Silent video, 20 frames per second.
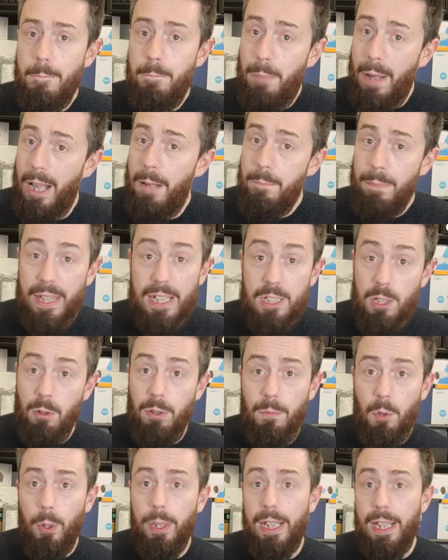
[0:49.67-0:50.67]
but there's
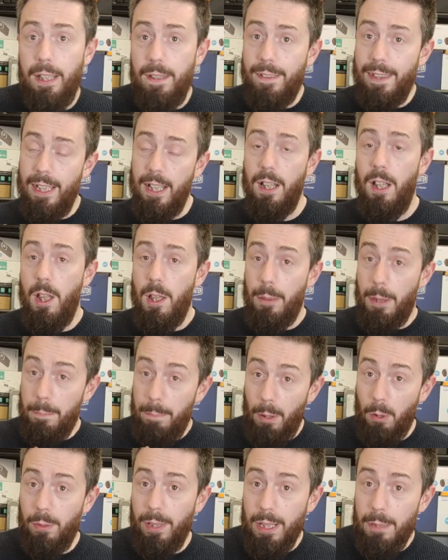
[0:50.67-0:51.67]
no avoiding it that the
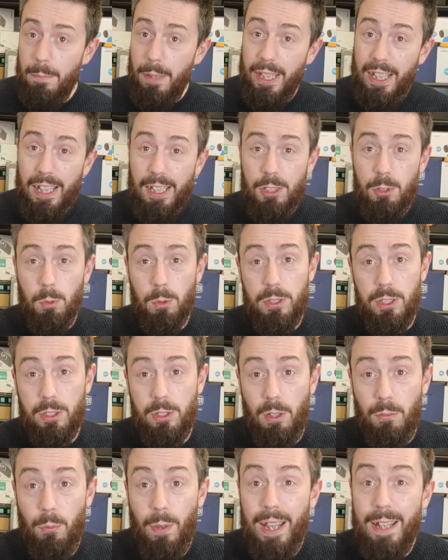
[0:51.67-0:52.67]
bulk of that money going towards the
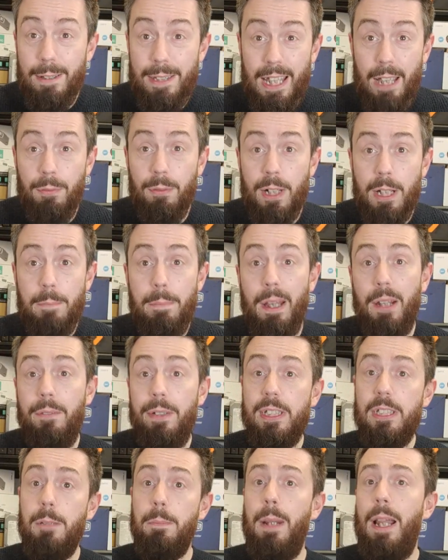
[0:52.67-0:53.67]
software definitely
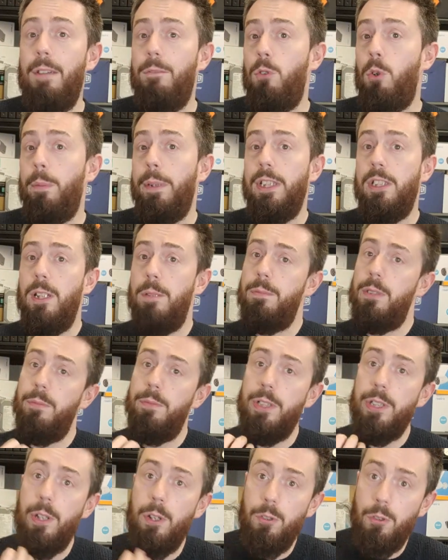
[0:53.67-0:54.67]
benefits the platform in terms
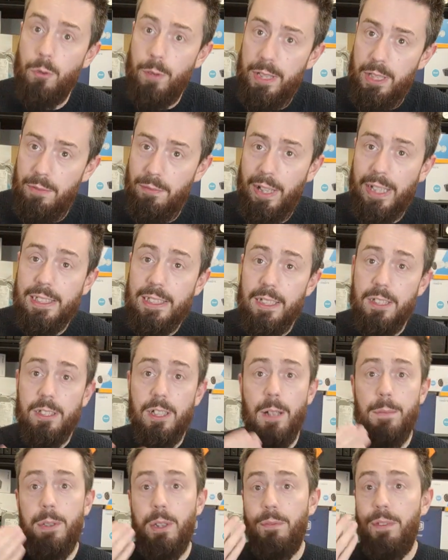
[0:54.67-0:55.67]
of the user interface, in
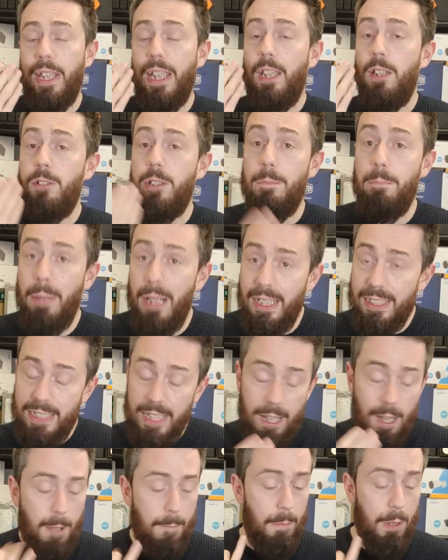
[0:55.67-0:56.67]
terms of the usability,